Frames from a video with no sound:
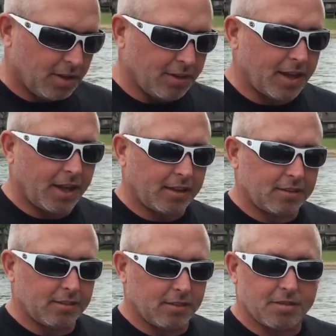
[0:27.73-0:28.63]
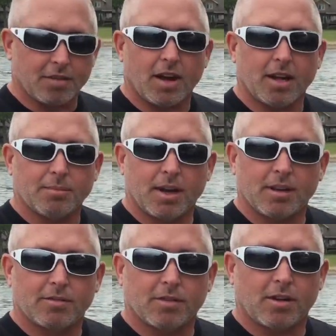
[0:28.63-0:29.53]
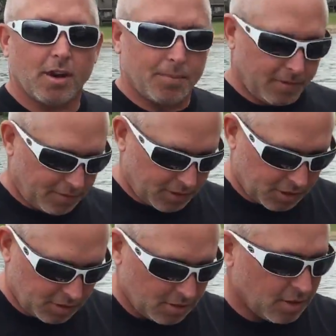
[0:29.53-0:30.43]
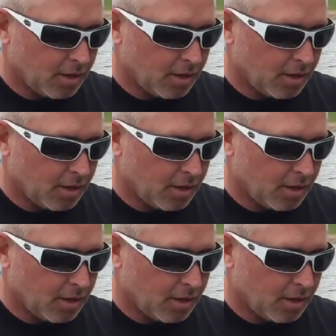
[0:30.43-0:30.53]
that design baits for crappie fishing.